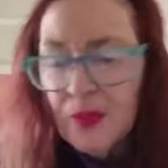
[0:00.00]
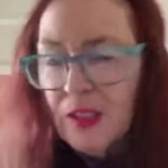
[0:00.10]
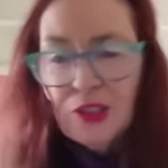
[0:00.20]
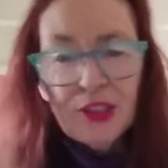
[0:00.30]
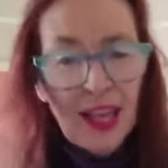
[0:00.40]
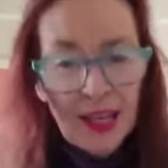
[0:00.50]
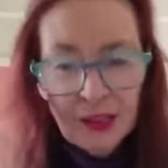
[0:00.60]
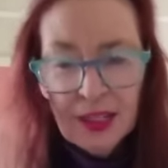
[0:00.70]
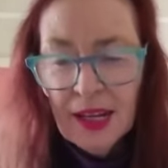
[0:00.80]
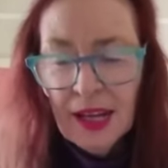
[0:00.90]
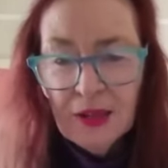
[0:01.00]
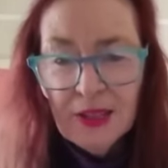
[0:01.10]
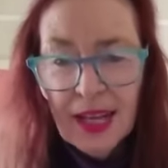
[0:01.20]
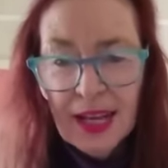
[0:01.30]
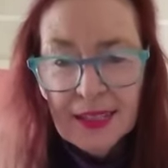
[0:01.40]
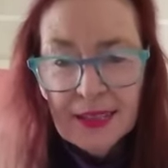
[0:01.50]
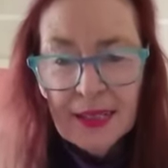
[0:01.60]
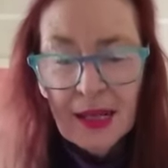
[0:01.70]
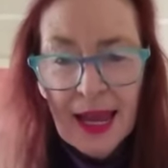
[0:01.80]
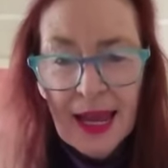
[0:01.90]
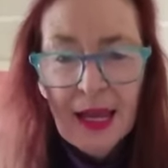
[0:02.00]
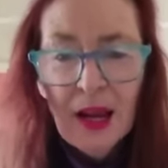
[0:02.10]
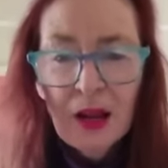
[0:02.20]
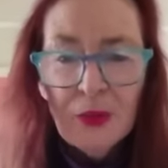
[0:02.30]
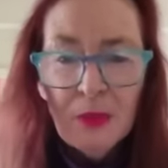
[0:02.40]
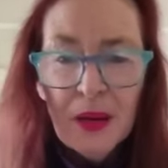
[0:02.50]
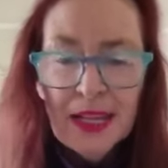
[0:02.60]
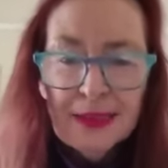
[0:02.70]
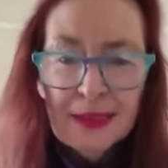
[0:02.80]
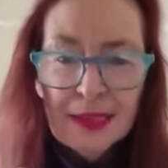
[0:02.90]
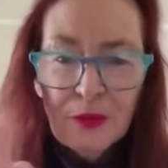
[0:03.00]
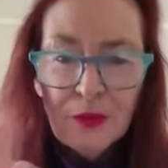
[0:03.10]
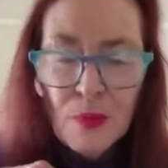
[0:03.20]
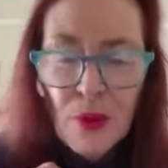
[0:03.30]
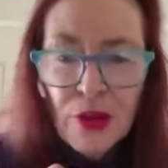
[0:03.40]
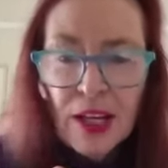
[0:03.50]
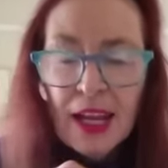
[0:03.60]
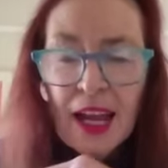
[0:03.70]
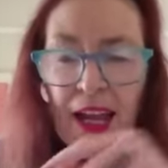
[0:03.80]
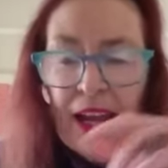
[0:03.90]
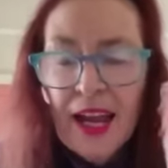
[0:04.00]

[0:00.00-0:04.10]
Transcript: They're just counting down the days till AI replaces everybody